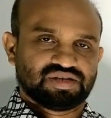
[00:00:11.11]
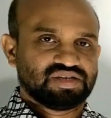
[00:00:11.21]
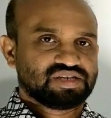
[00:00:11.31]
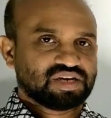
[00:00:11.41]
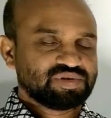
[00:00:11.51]

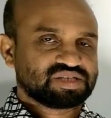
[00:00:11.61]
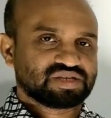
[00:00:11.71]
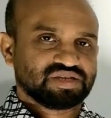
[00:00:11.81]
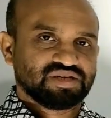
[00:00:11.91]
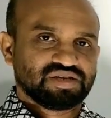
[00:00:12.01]
In
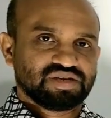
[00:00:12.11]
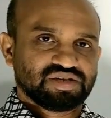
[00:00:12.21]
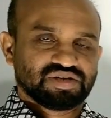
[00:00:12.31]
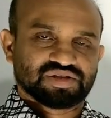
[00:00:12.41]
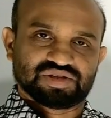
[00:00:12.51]
chemistry,
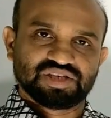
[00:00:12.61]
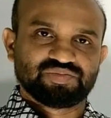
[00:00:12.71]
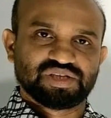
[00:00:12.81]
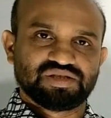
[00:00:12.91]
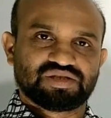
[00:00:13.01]
this
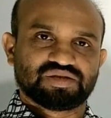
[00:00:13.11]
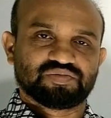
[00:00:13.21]
means